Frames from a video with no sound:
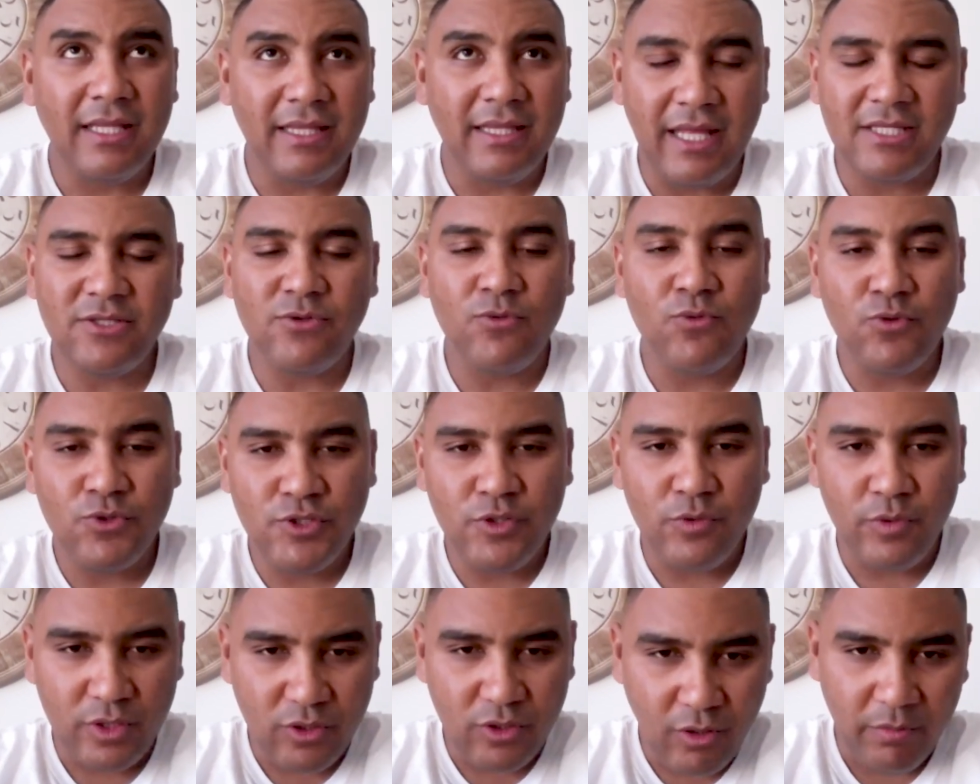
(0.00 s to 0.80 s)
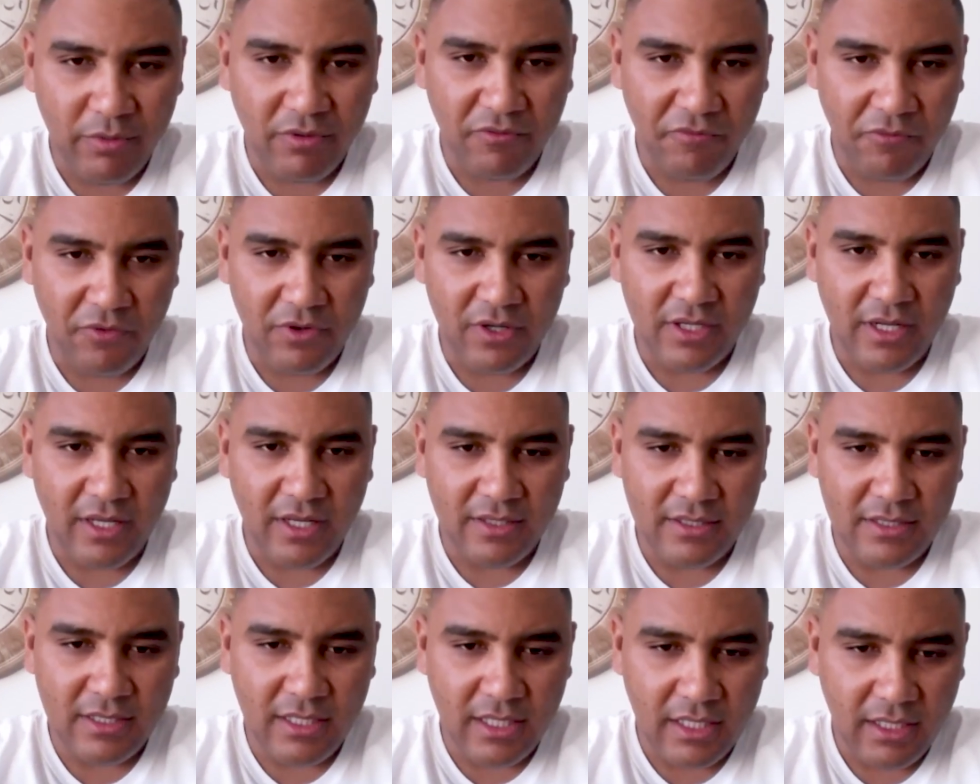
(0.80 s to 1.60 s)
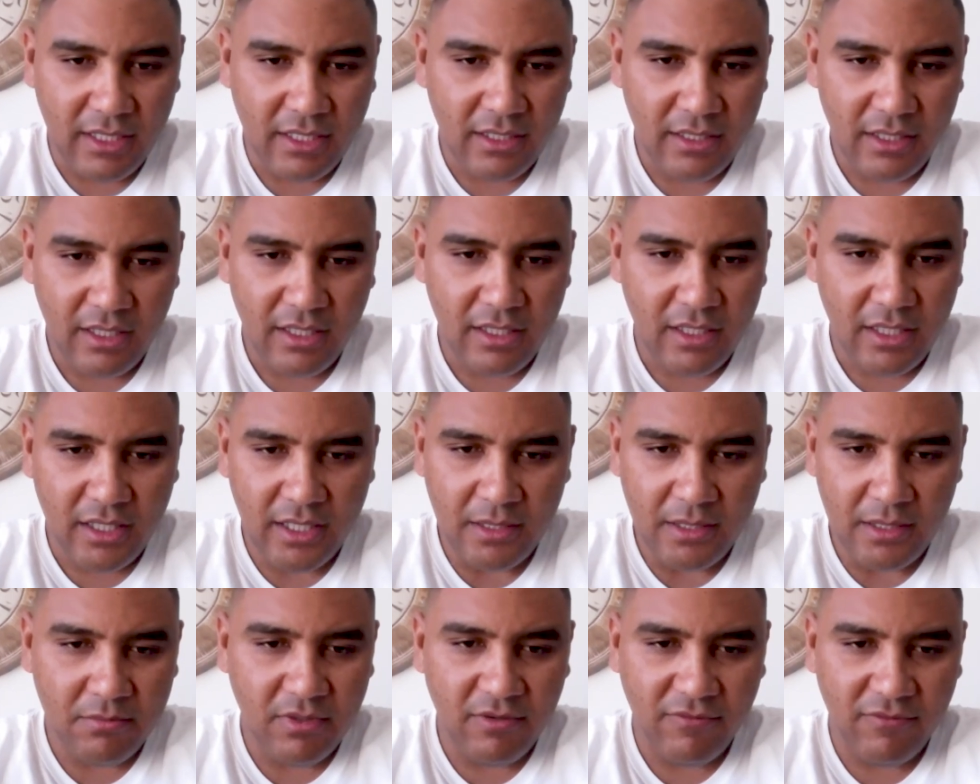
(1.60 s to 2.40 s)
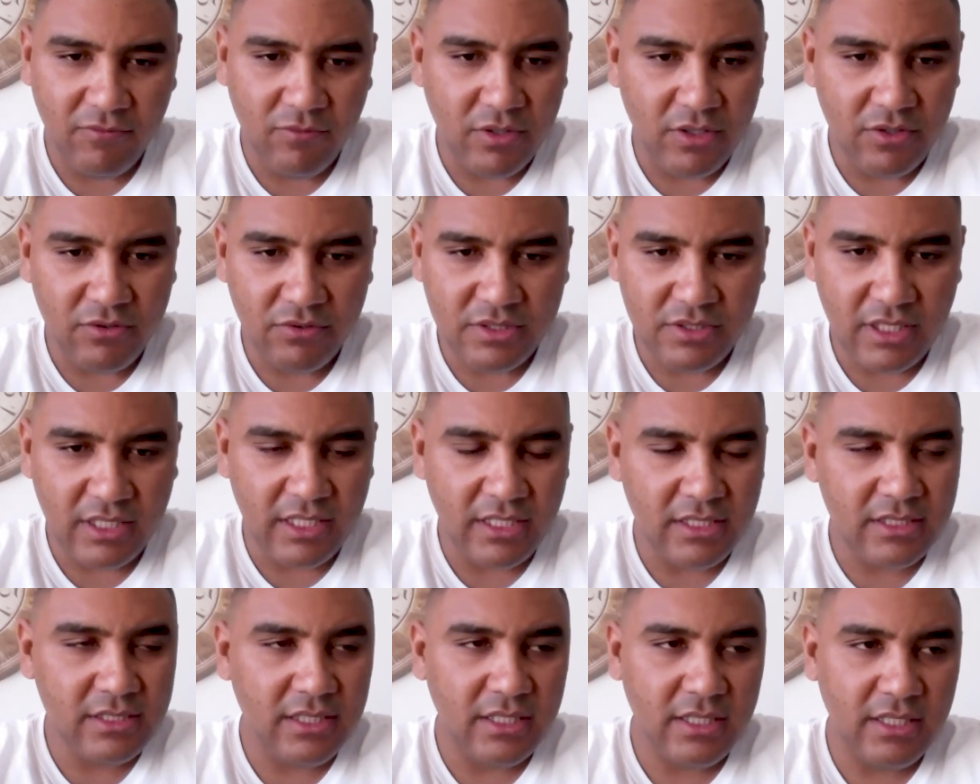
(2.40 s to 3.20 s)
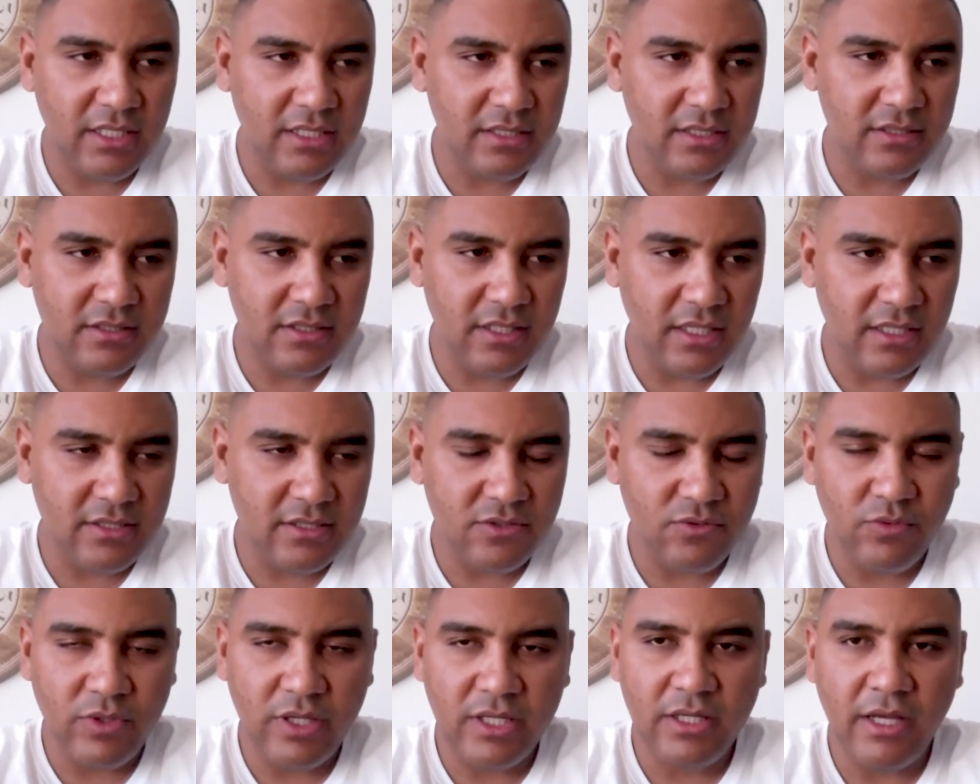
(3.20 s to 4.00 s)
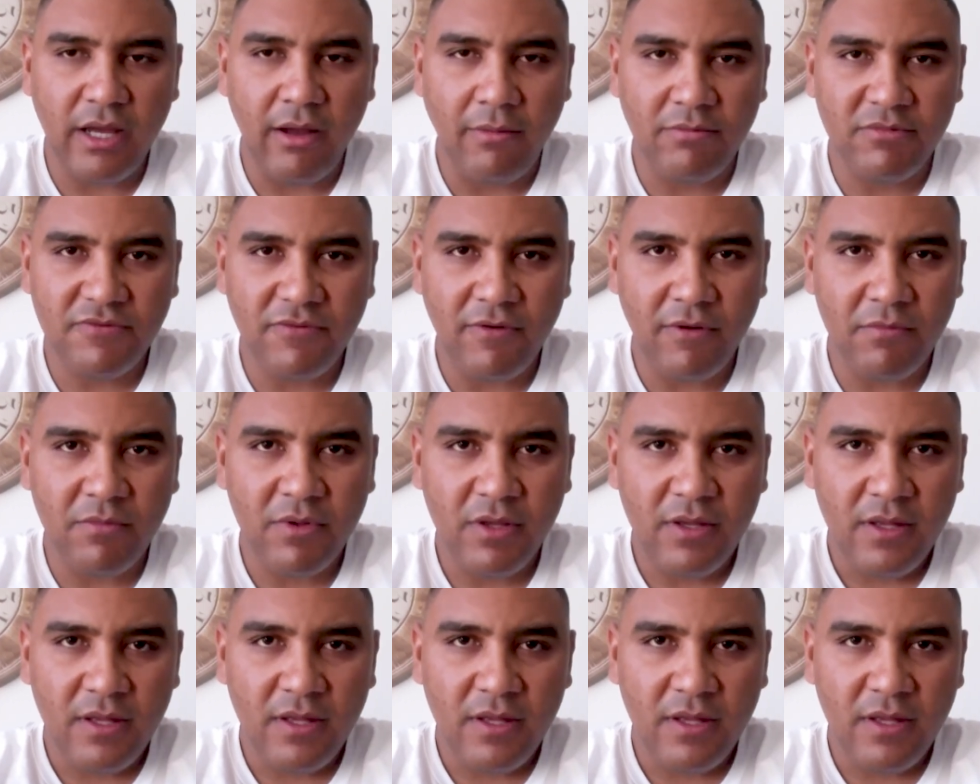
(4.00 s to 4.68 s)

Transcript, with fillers: That's also a topic for another day. Um, if one looks at history as, as to where it comes from.